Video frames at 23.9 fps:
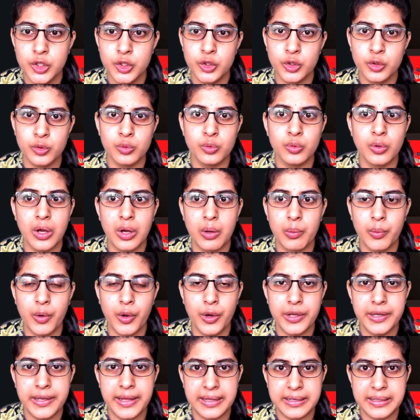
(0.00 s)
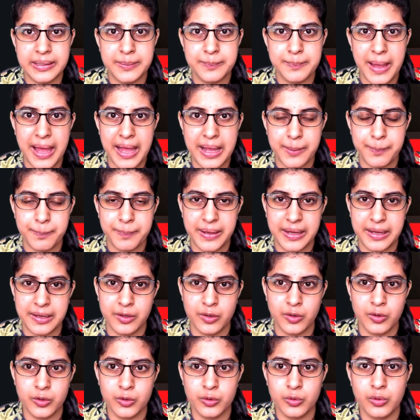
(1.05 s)
to avoid any back pain
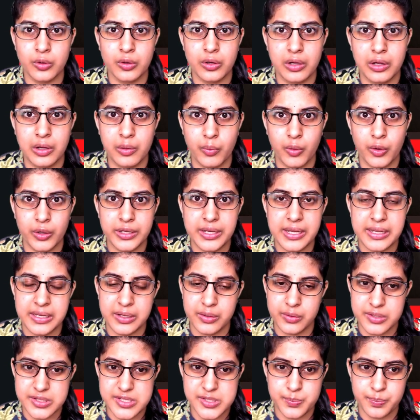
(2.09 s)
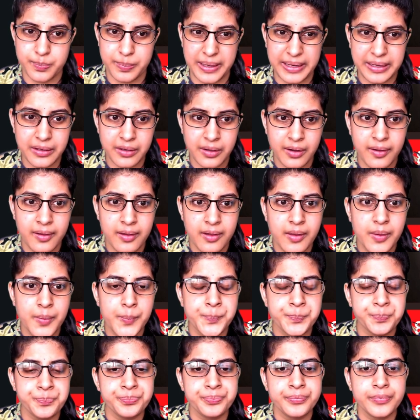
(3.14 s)
or to avoid any wrist pain
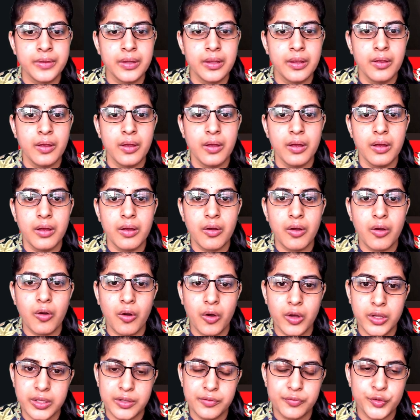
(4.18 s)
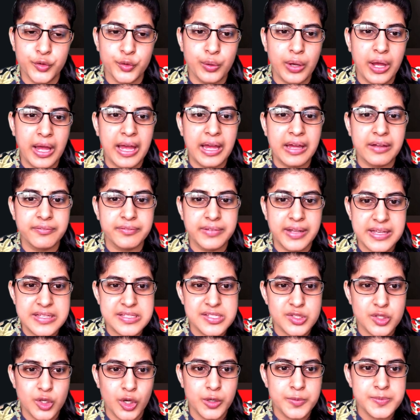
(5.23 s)
or if you have
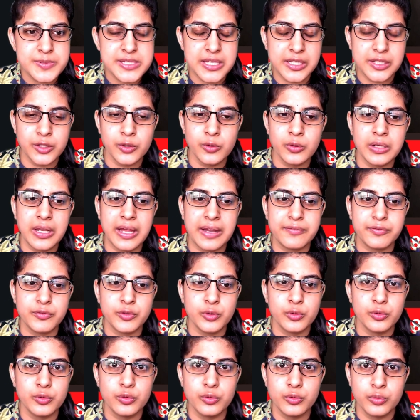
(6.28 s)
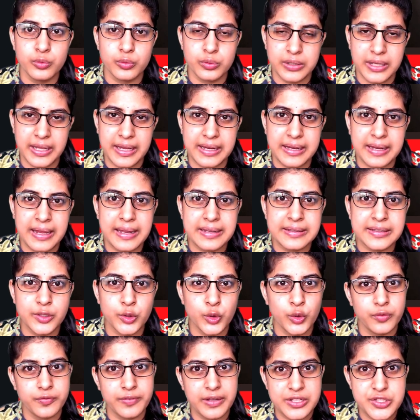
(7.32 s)
desktops then you'll have to take care that
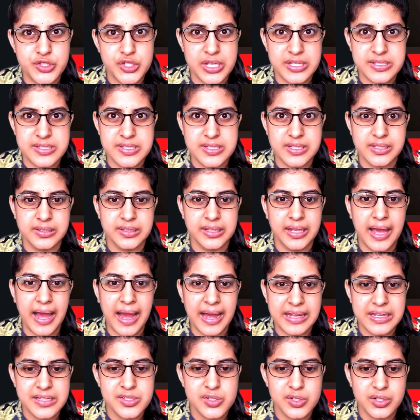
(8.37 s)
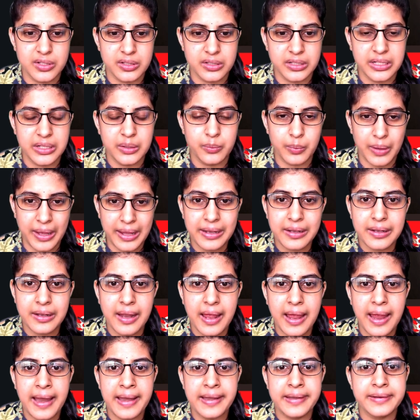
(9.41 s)
you have adjusted the heights really well
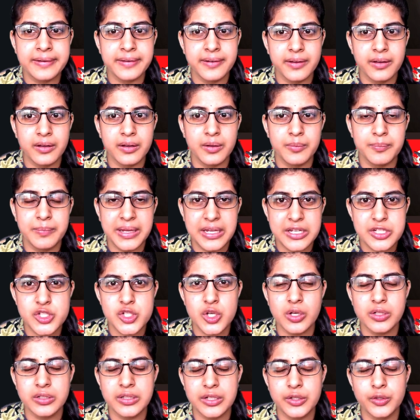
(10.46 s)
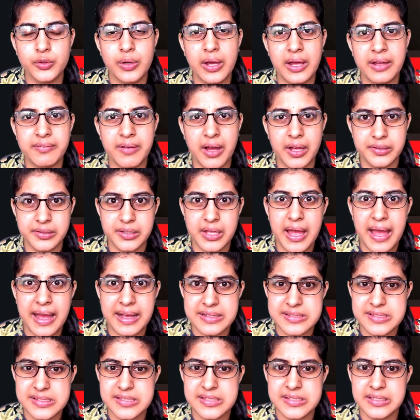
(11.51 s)
and uh, make sure that you have other
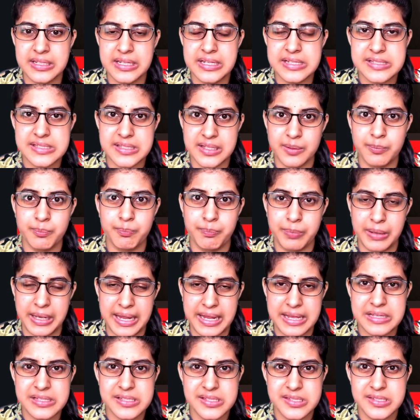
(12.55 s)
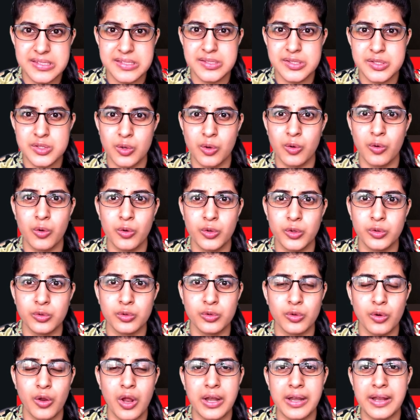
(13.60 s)
accessories in place so you
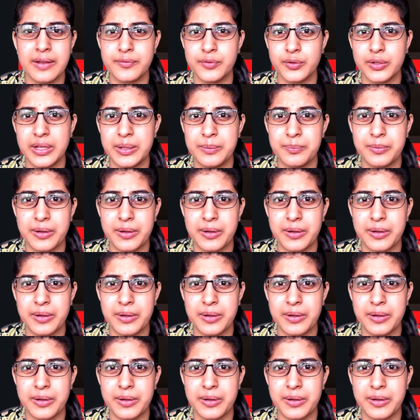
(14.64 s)
do not have to keep